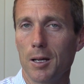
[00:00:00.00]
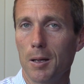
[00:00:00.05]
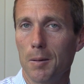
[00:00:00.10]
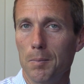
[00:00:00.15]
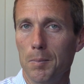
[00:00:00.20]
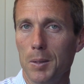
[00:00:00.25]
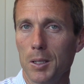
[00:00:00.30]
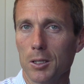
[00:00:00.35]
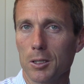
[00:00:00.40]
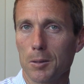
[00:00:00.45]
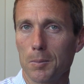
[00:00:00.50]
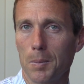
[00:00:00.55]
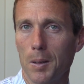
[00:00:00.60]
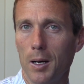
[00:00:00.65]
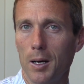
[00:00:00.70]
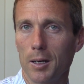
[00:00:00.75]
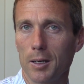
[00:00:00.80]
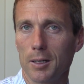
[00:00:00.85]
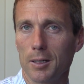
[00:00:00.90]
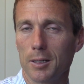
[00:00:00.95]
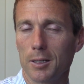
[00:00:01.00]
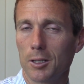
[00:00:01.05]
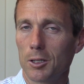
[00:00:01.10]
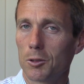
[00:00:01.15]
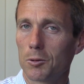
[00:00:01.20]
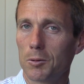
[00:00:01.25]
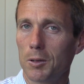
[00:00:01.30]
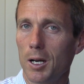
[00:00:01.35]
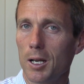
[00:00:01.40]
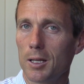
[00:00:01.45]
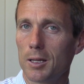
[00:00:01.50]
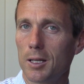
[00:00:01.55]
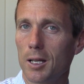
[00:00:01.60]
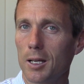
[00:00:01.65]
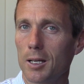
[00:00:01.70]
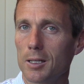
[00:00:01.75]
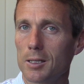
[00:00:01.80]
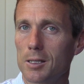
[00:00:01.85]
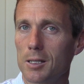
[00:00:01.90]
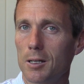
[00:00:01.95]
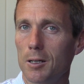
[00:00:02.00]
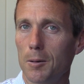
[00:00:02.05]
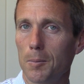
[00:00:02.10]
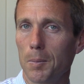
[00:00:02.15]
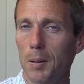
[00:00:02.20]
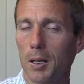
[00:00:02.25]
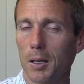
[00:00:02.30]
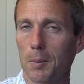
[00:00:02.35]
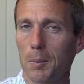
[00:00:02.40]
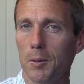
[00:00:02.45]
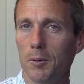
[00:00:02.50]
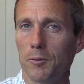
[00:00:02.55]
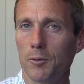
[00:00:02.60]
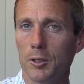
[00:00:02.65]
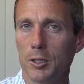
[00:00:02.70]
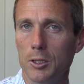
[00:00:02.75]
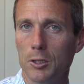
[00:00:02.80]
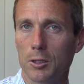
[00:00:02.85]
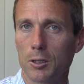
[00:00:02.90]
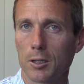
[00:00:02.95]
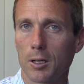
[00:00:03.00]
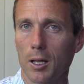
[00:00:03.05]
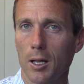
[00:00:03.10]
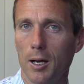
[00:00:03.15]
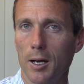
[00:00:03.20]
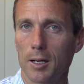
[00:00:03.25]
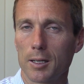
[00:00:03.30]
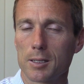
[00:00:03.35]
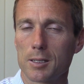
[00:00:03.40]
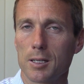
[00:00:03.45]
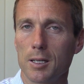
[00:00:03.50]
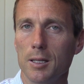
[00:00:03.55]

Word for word: and build upon it and create things that are applicable for your class,